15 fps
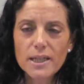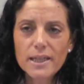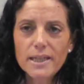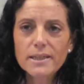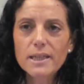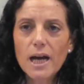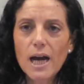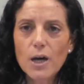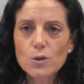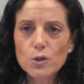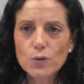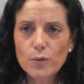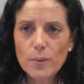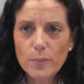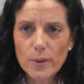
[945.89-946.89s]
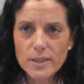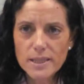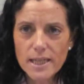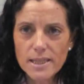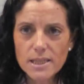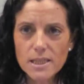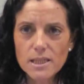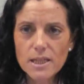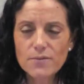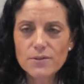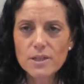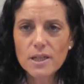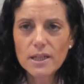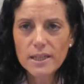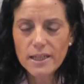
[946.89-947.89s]
in the House of
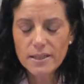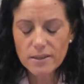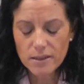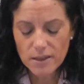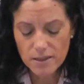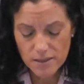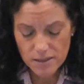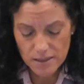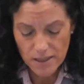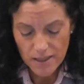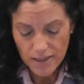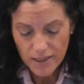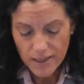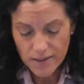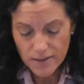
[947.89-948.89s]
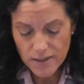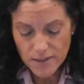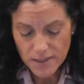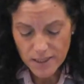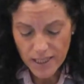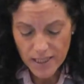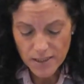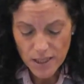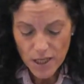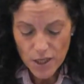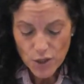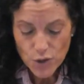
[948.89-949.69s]
Representatives in this in these case.